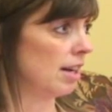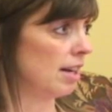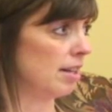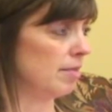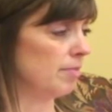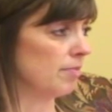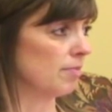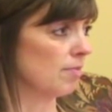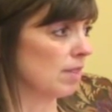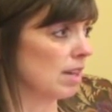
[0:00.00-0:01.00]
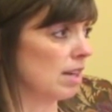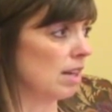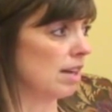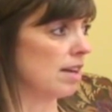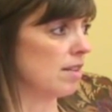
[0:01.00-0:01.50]

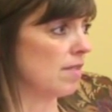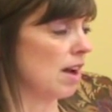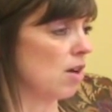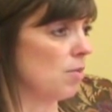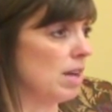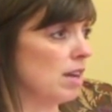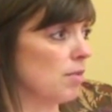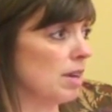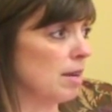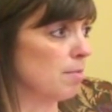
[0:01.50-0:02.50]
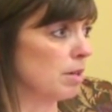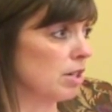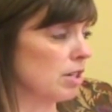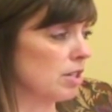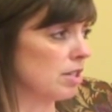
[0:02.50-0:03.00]
And a lot of how we get
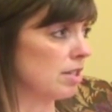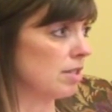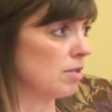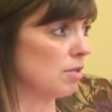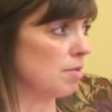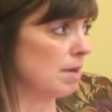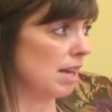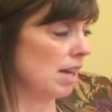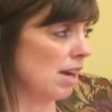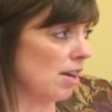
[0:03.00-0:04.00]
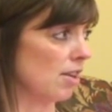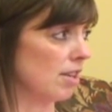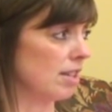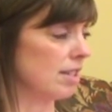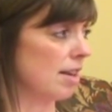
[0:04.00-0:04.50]
reimbursed through
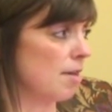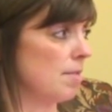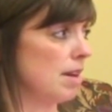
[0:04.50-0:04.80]
Medicare is how